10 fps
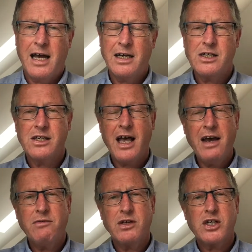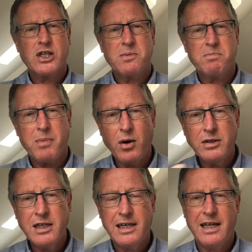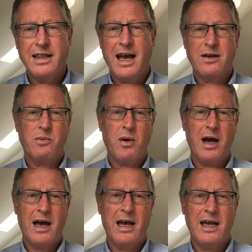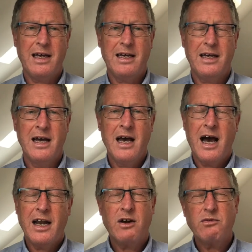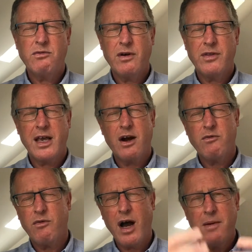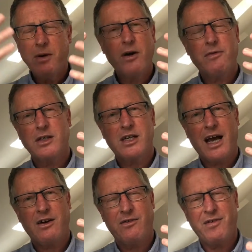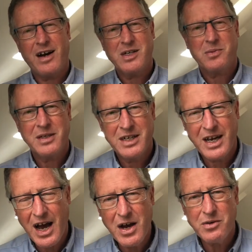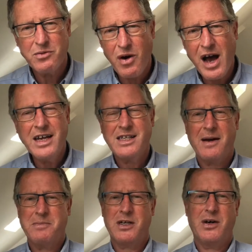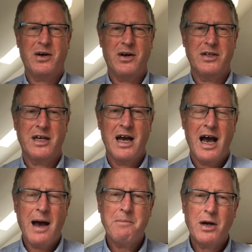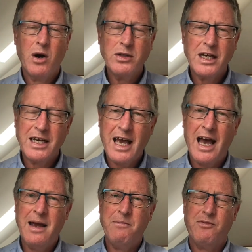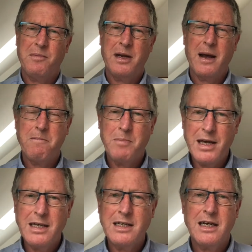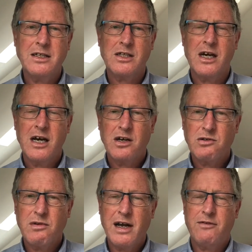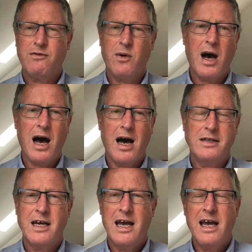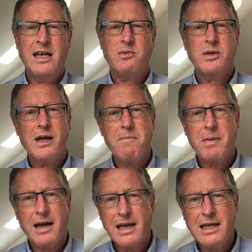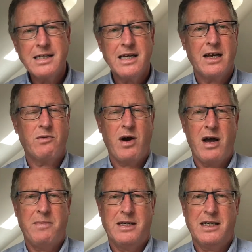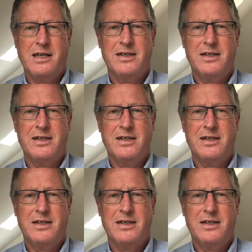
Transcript: And as they responded in that way, and the aroma of the sacrifice would go rise up to God, and because it came from an obedient, grateful heart, it was a pleasing aroma to